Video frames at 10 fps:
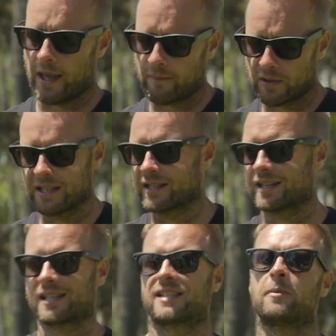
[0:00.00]
everything's
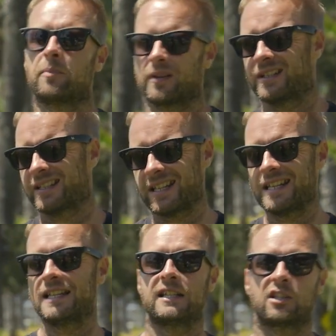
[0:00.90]
as simple and as
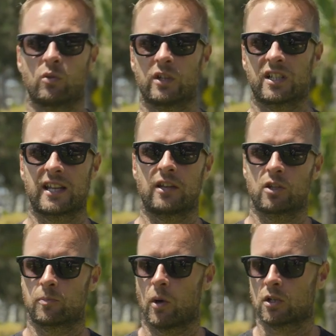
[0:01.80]
easy to understand
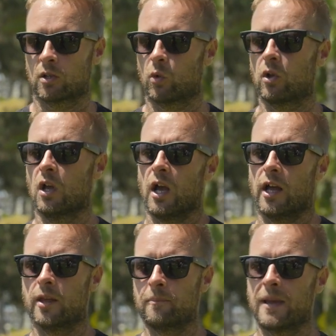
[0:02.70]
as possible.
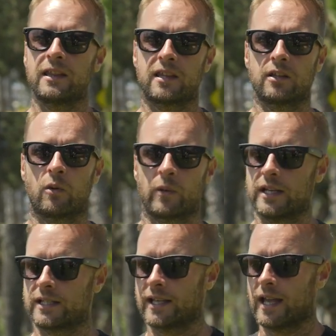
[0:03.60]
And the main thing that we
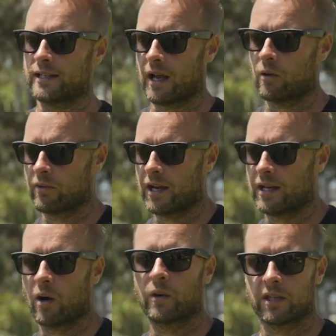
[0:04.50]
need to get down right
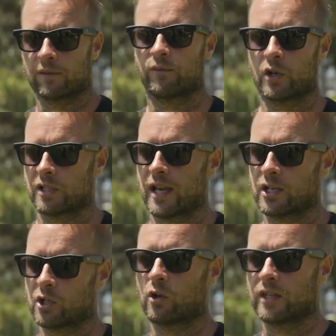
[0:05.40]
now in this first
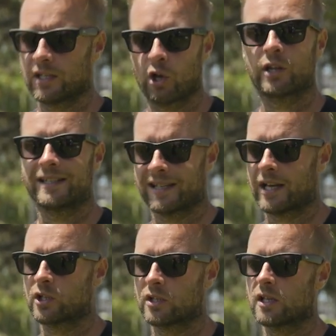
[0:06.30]
session or these early
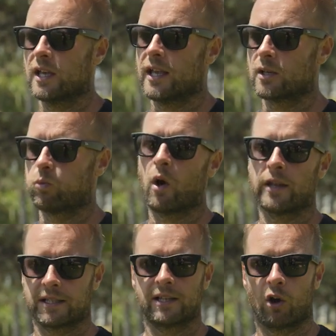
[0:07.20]
sessions is what
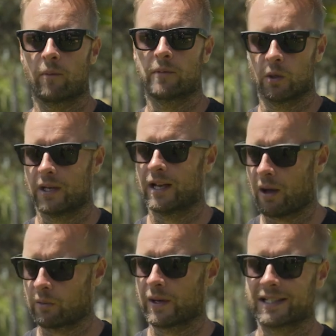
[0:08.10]
is the arm doing and
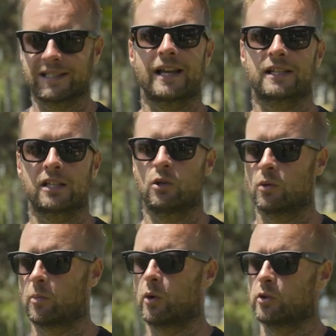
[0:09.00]
how do we actually execute
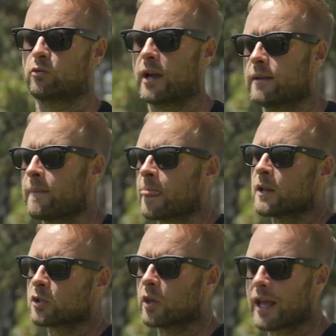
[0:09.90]
the punch, right?
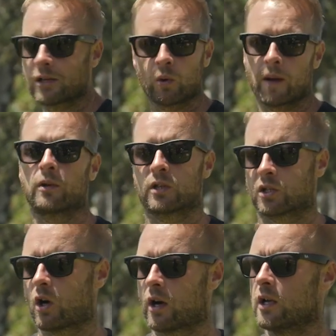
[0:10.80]
So that's where I'm going to
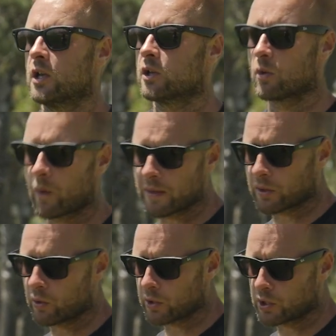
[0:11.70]
start. So when we
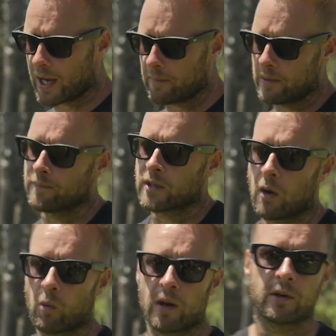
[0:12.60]
throw the jab,
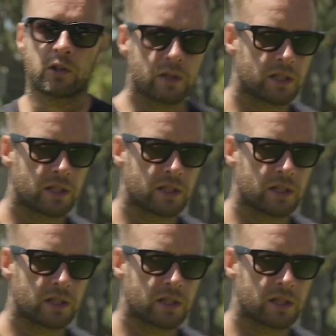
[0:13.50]
and what I'm going to do is